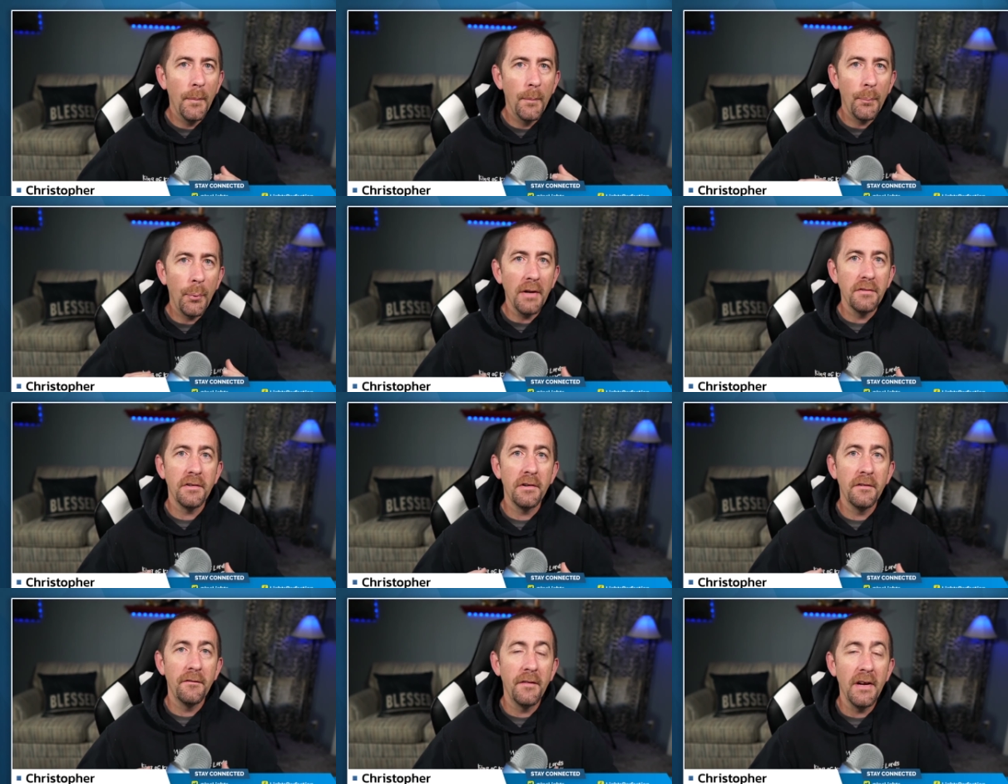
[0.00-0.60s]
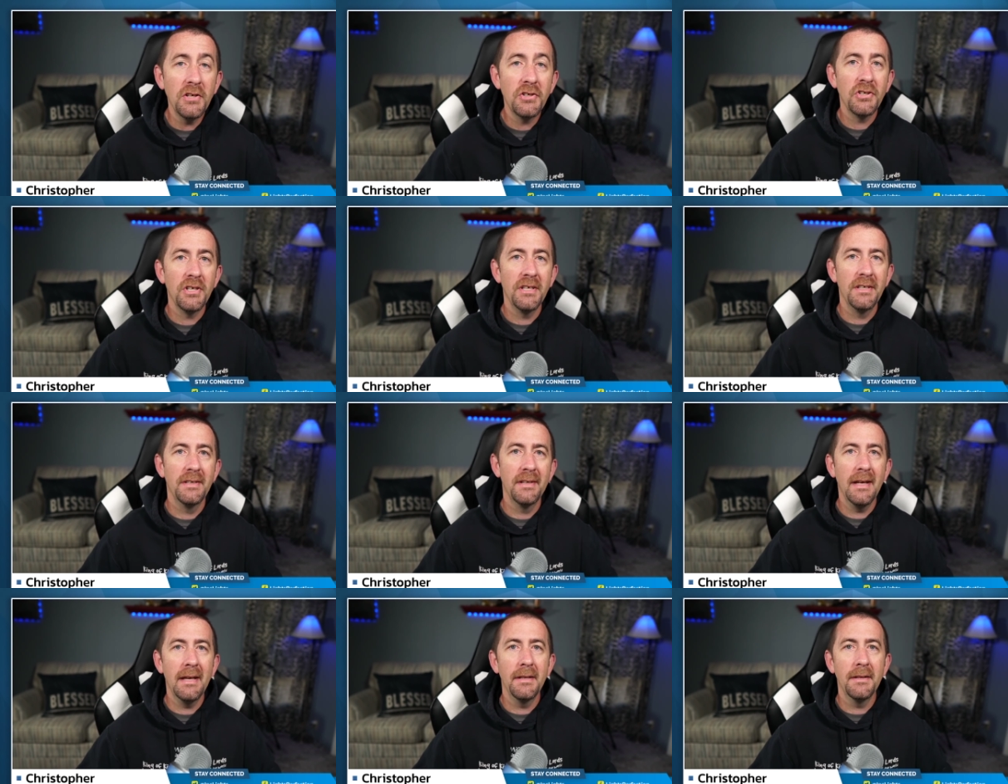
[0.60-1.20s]

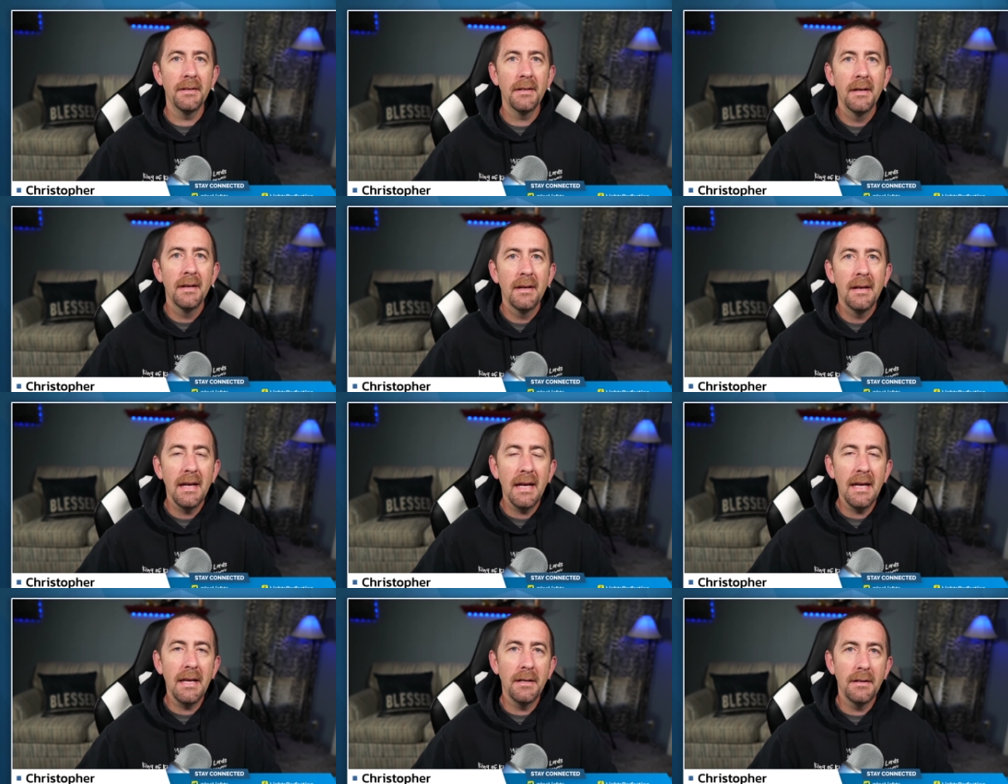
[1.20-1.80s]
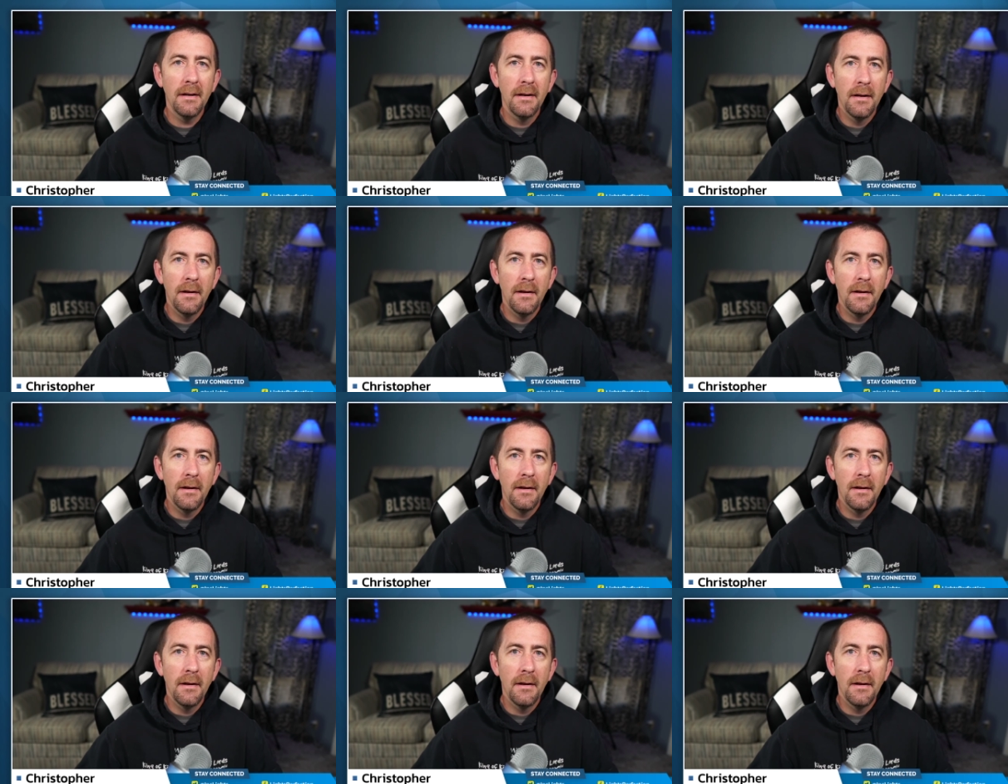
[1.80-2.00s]
preservation and, and